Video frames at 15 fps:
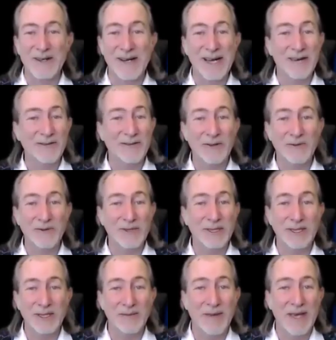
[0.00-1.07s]
thereafter were
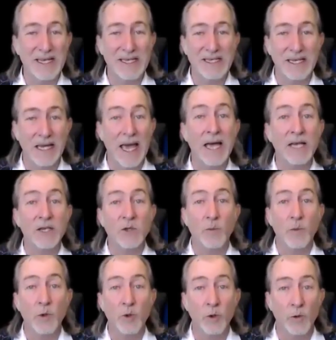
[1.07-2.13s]
just amazing as
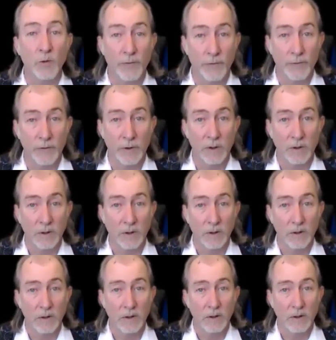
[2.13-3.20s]
proof,
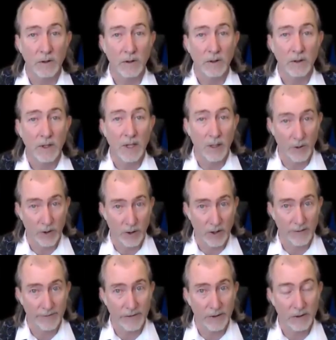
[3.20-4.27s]
I would
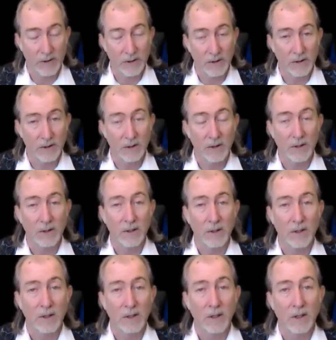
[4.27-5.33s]
offer.
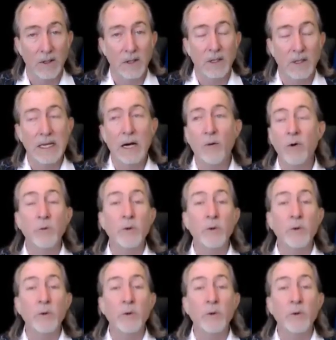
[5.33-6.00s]
Now